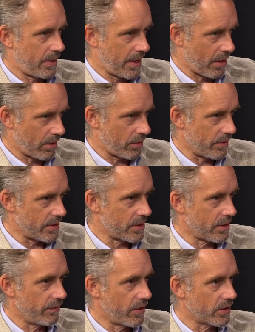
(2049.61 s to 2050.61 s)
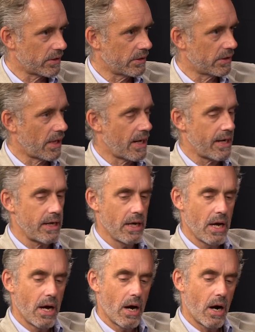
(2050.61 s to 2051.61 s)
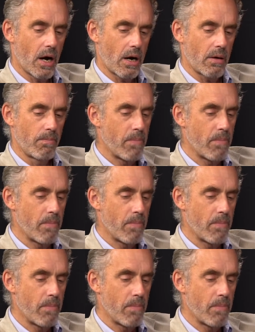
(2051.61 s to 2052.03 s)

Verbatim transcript: characteristic of our society are